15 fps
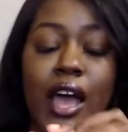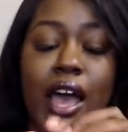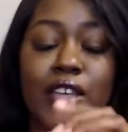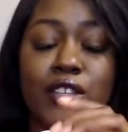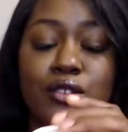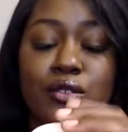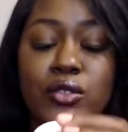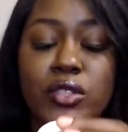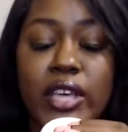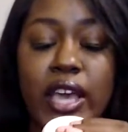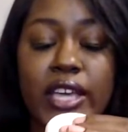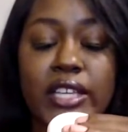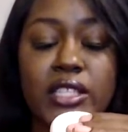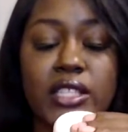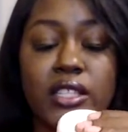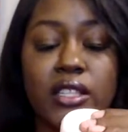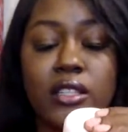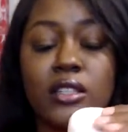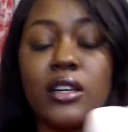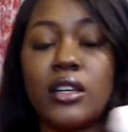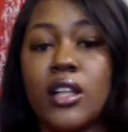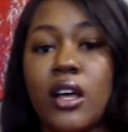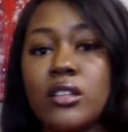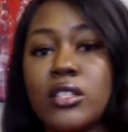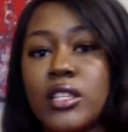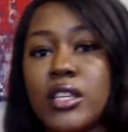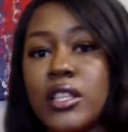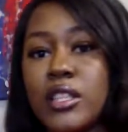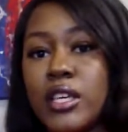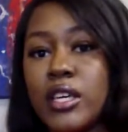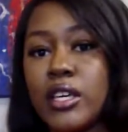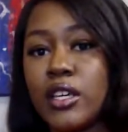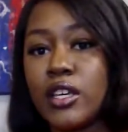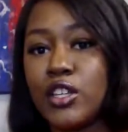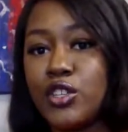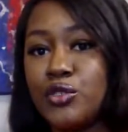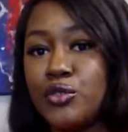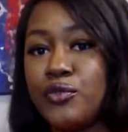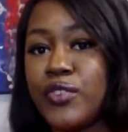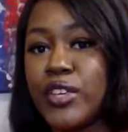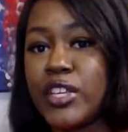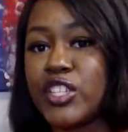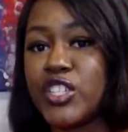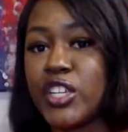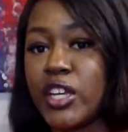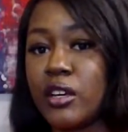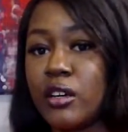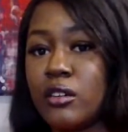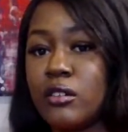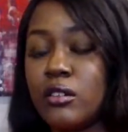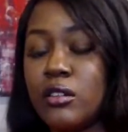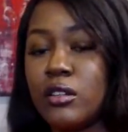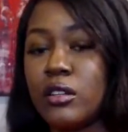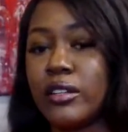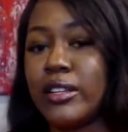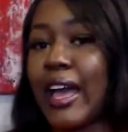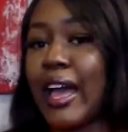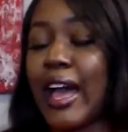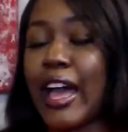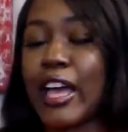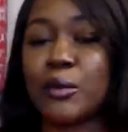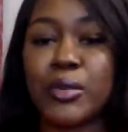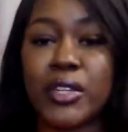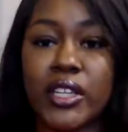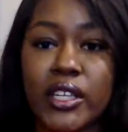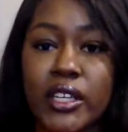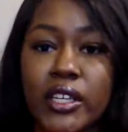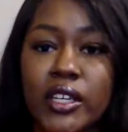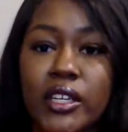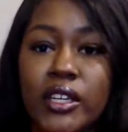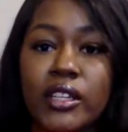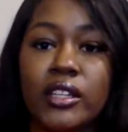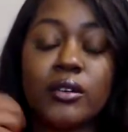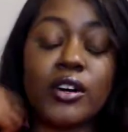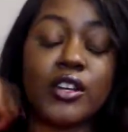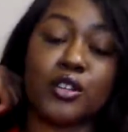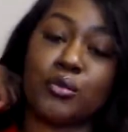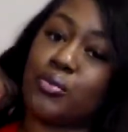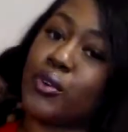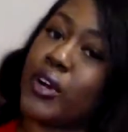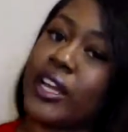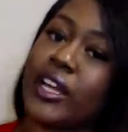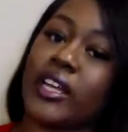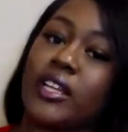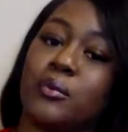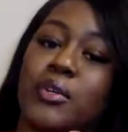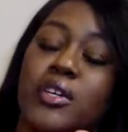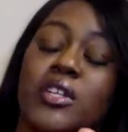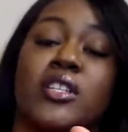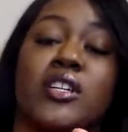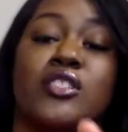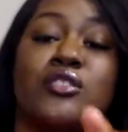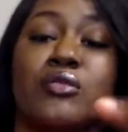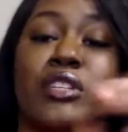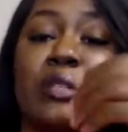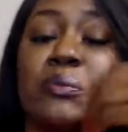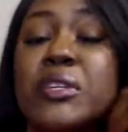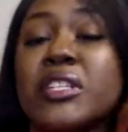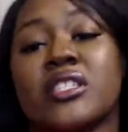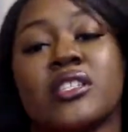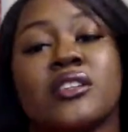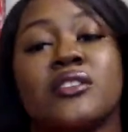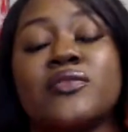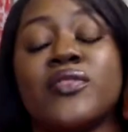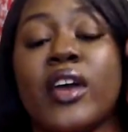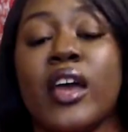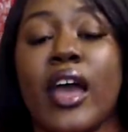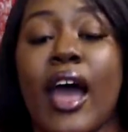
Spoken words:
I use Casey Glossy Thick UV Gel, not IBD, no other brand, because they're too expensive.